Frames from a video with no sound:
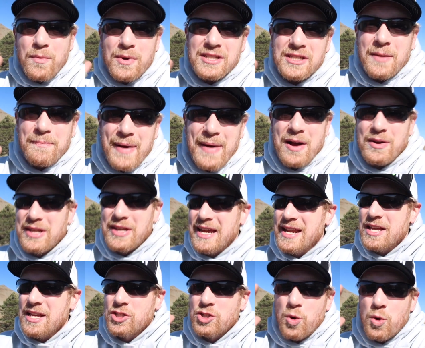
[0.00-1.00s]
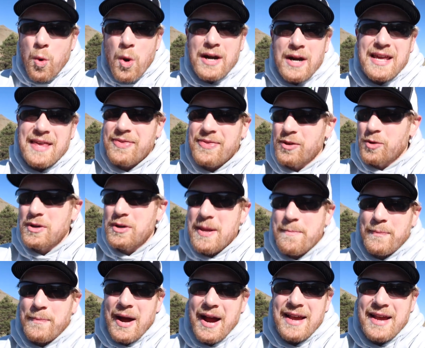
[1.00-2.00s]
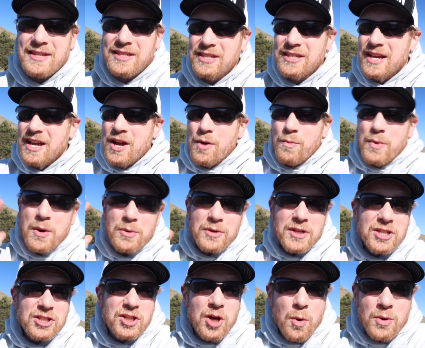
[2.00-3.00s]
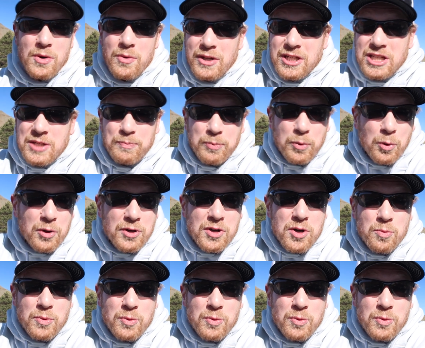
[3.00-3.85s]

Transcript: wasn't about getting 20, 30 bites. We were just going to explore a new